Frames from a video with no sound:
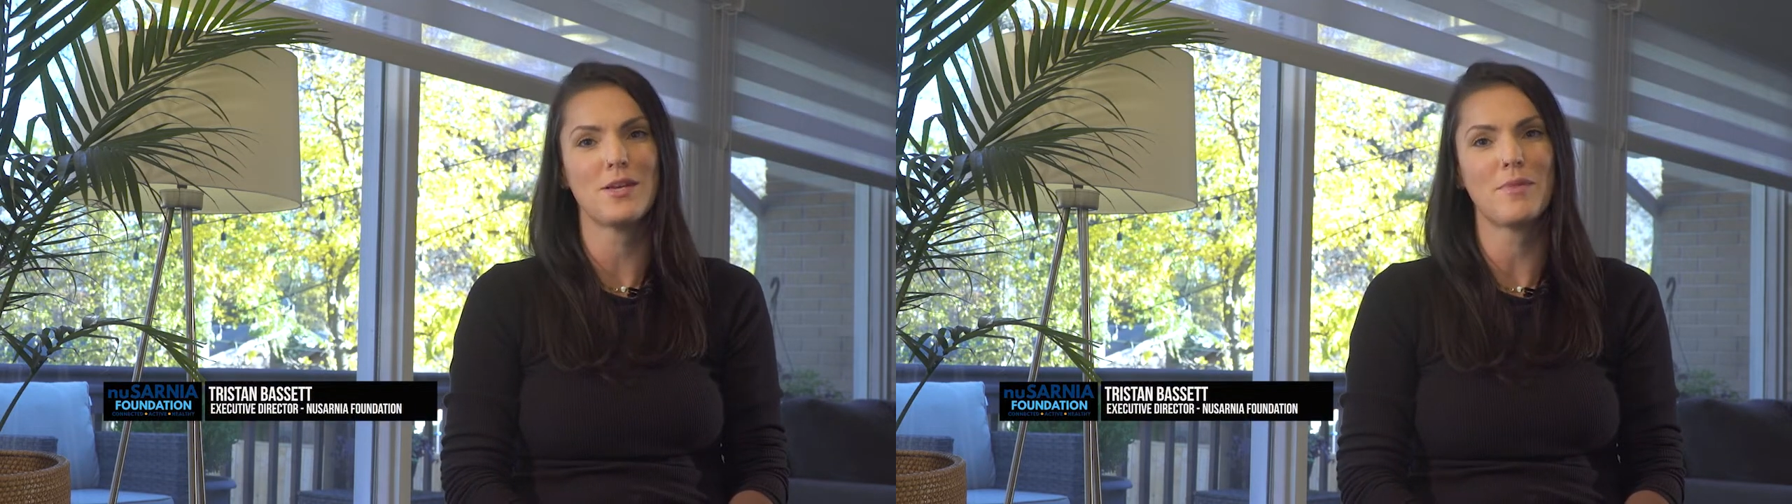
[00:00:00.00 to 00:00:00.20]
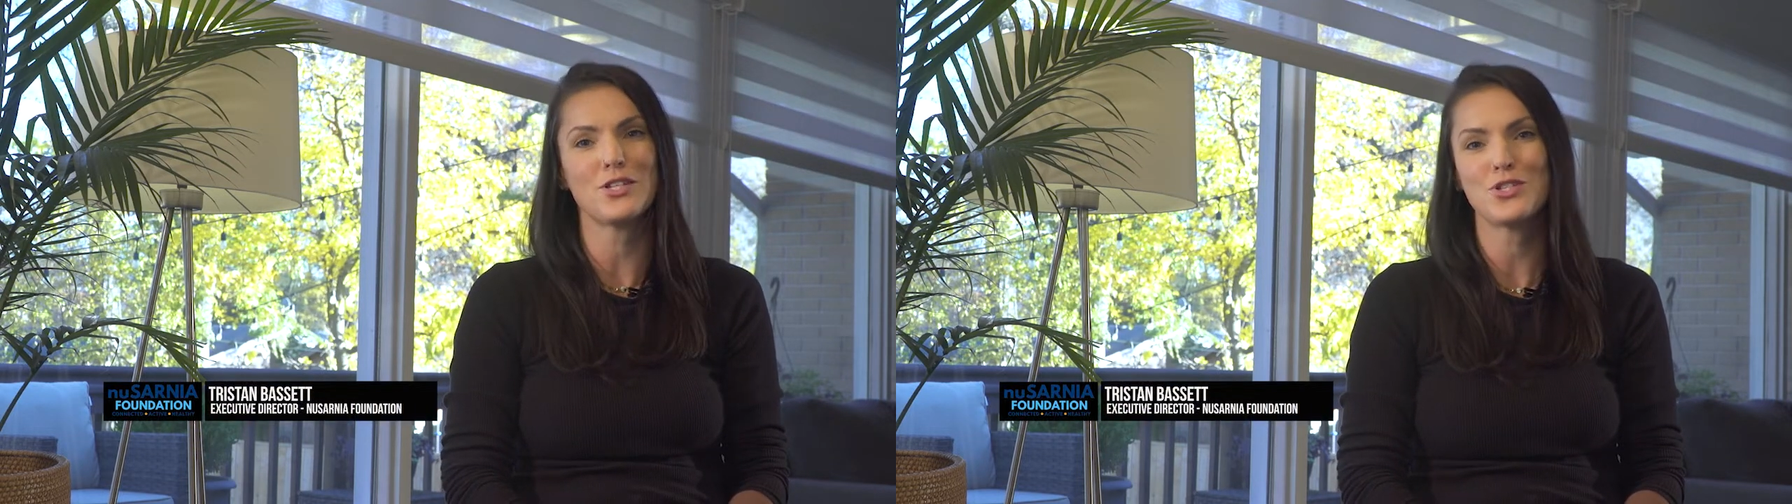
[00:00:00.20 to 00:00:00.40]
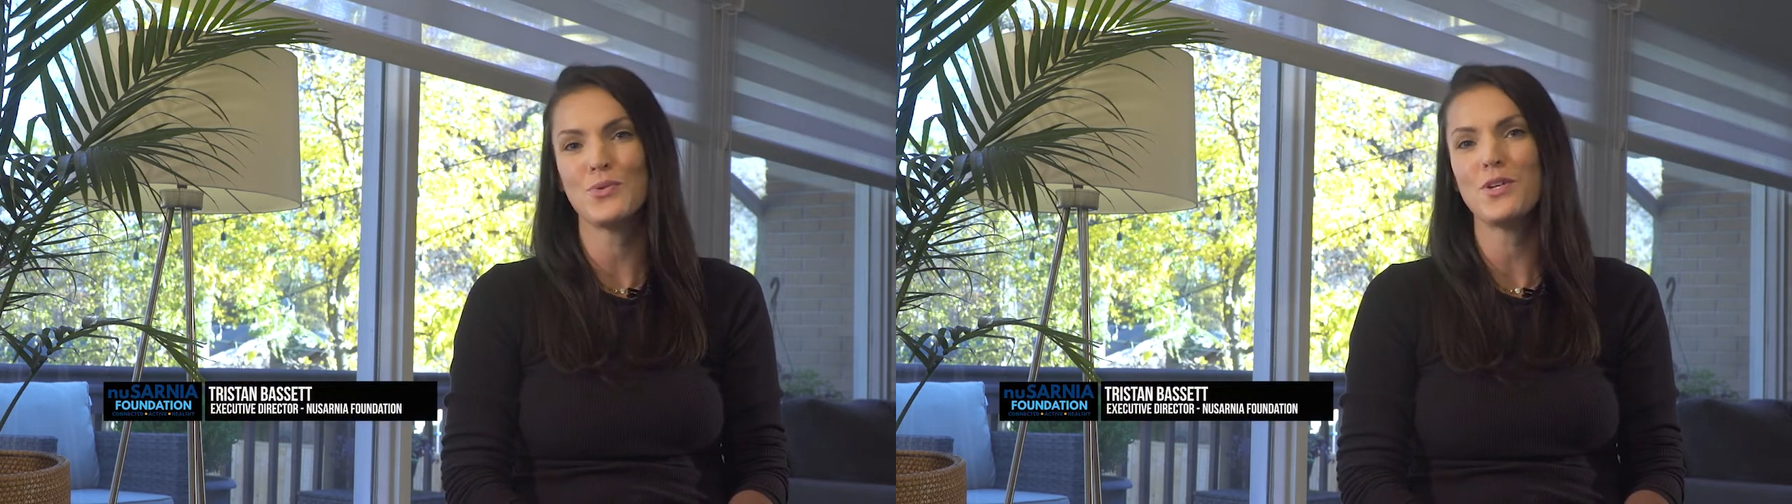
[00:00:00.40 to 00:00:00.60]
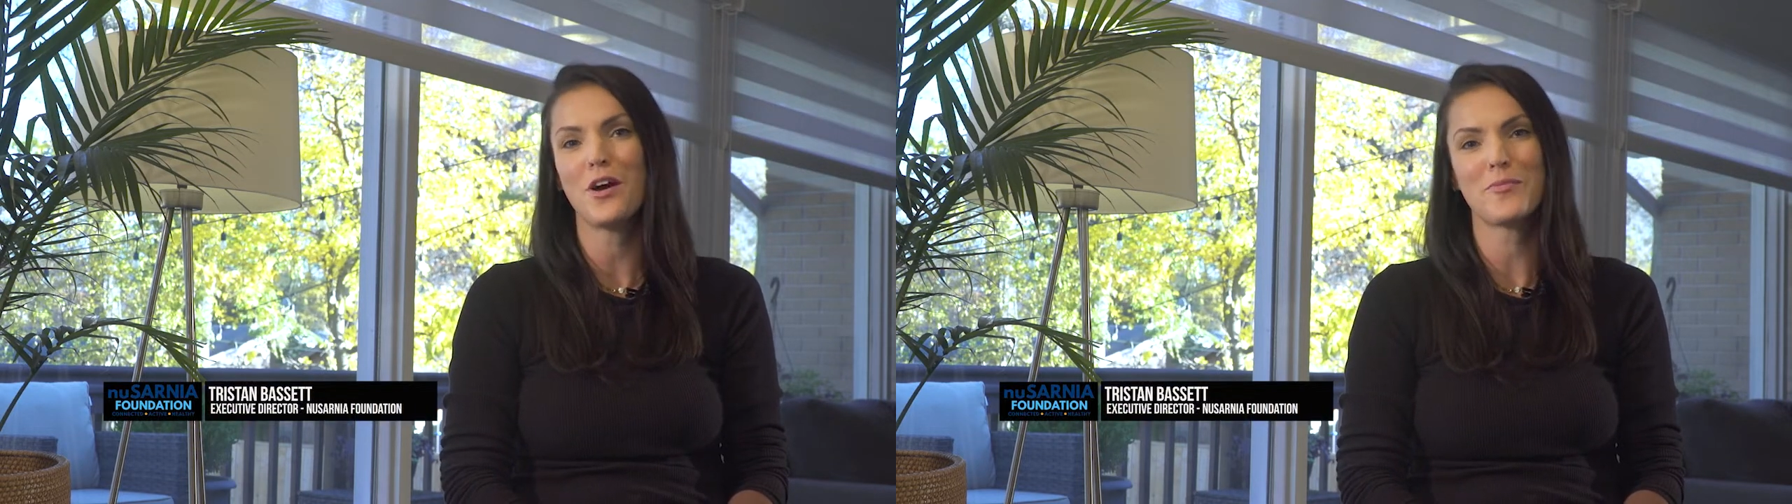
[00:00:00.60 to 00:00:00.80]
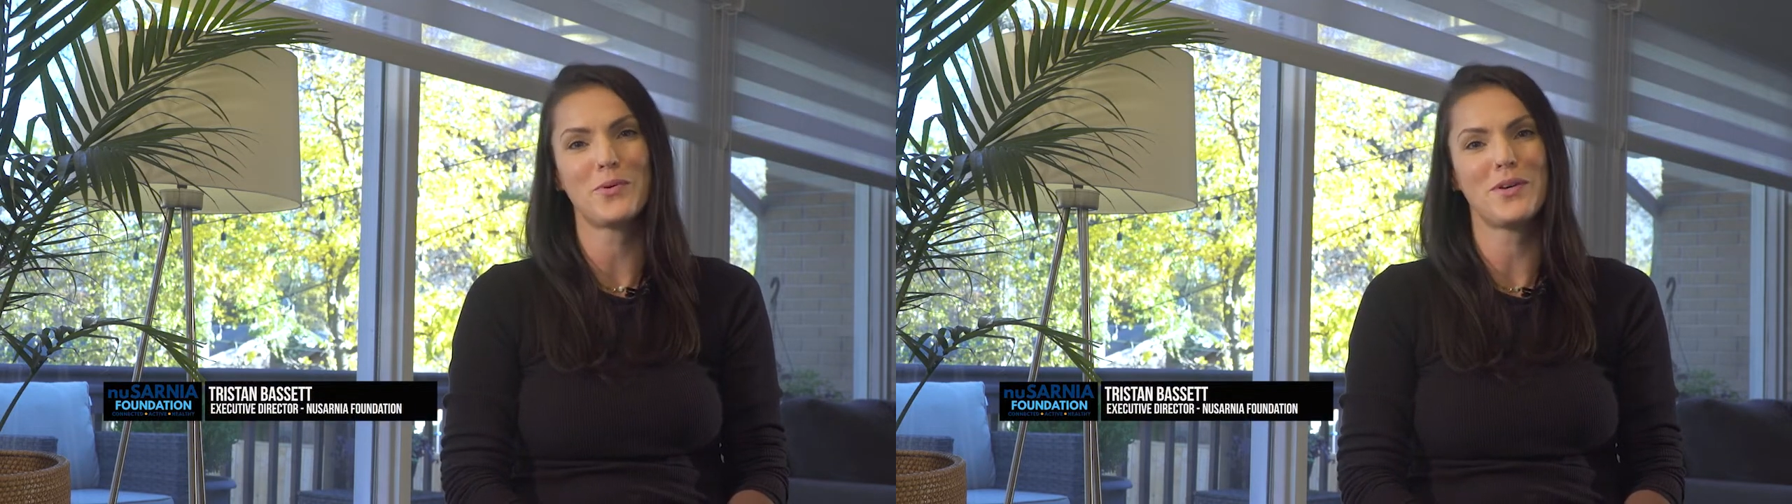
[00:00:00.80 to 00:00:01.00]
my two
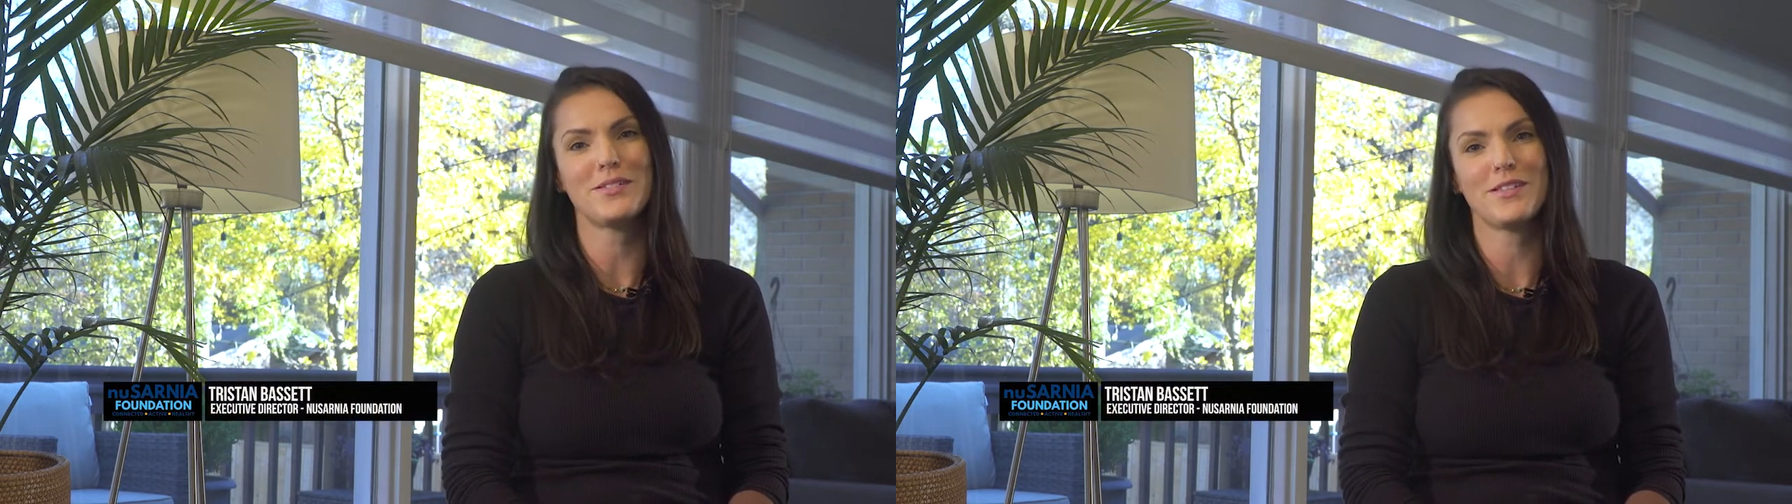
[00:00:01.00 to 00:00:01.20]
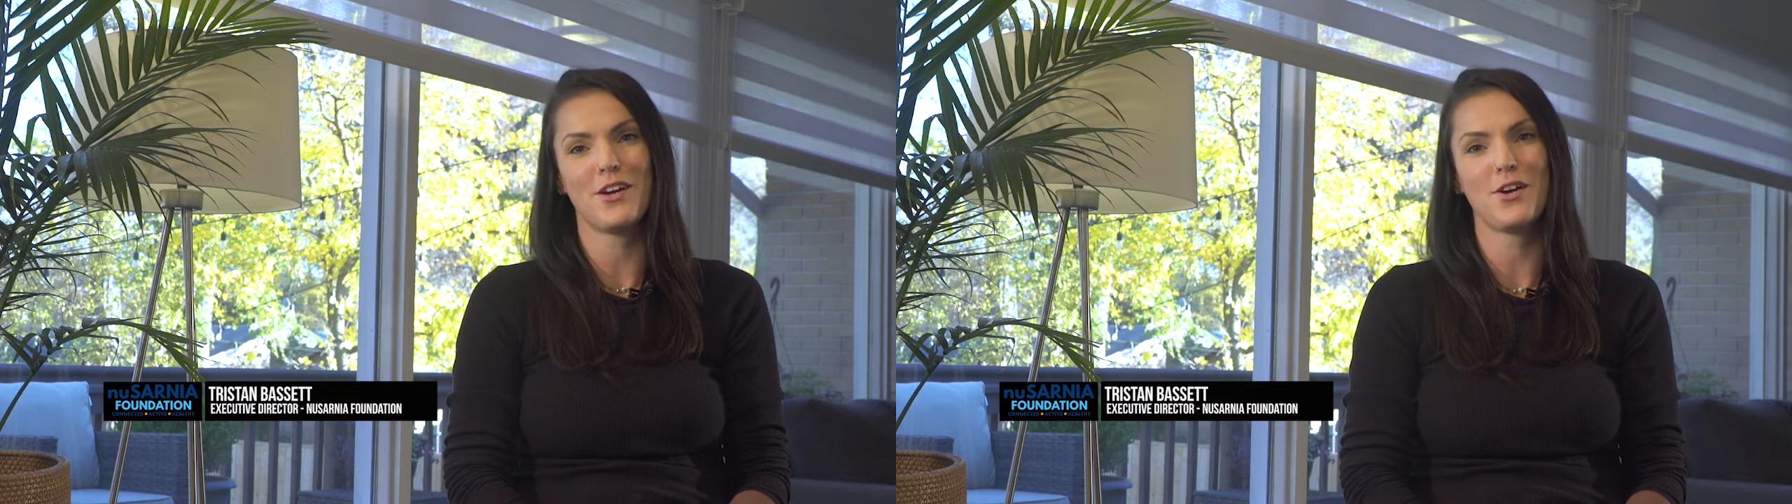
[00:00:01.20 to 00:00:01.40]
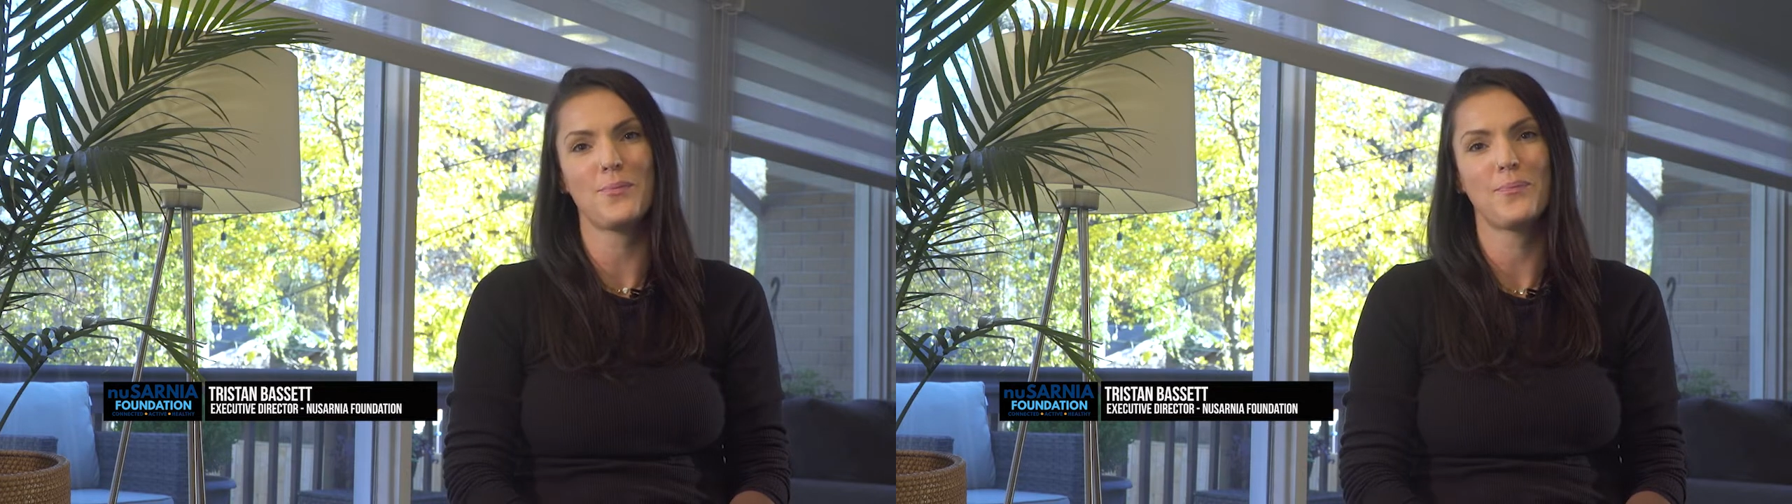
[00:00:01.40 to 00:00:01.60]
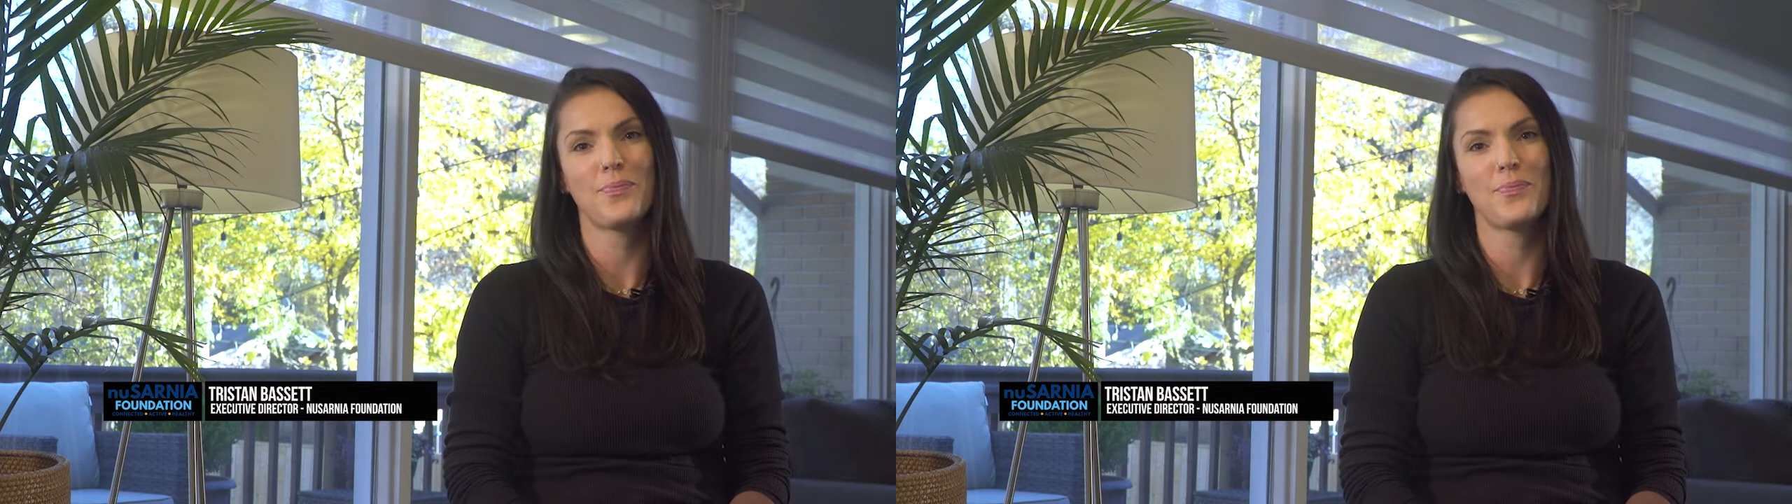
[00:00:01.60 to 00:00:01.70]
young boys here.